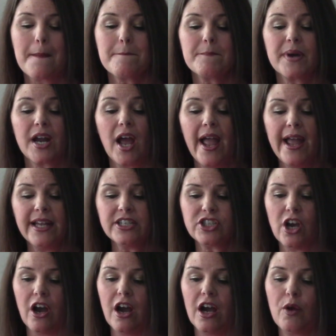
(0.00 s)
But a
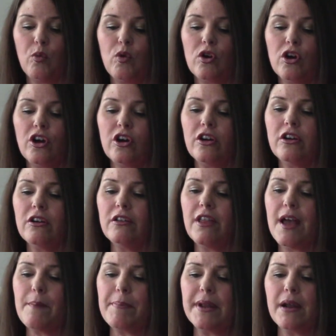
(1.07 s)
hedgehog will curl
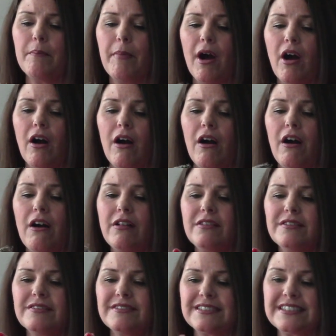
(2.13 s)
up in a
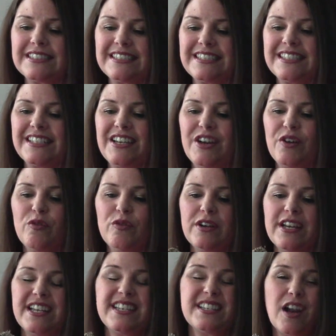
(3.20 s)
ball.
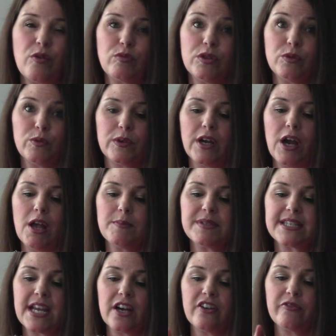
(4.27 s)
He's not real
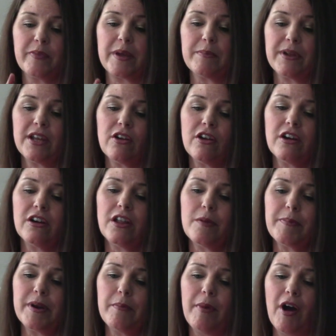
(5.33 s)
scared of me, but he'll curl
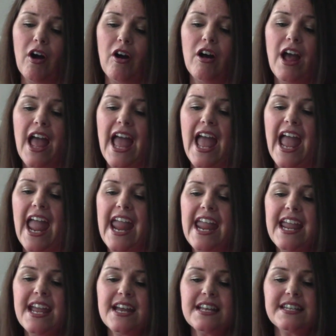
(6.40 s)
up in a ball,
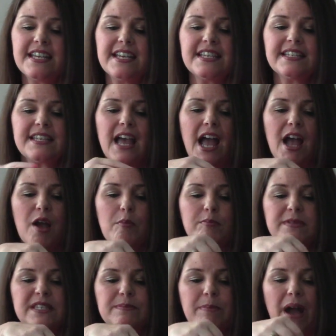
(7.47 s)
and his
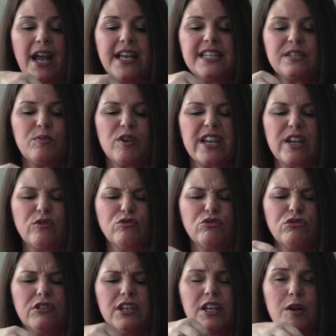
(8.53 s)
spines will get
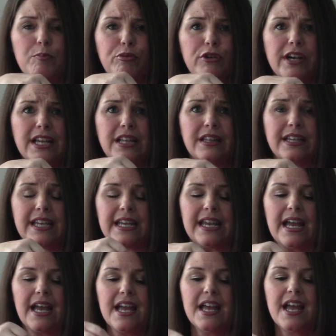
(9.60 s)
real
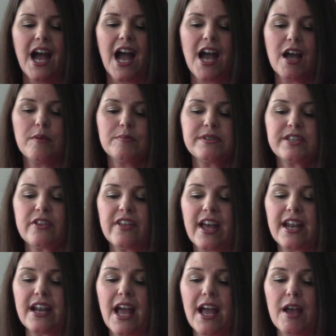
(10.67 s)
prickly so
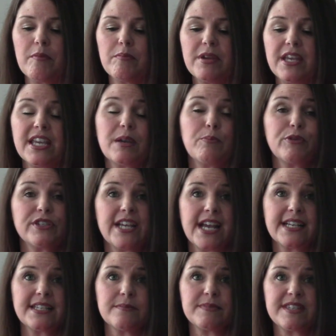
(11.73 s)
that he can
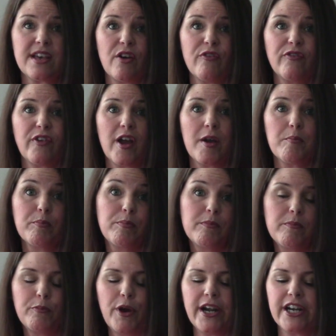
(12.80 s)
protect himself from
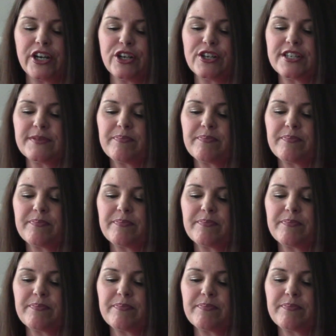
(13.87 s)
predators.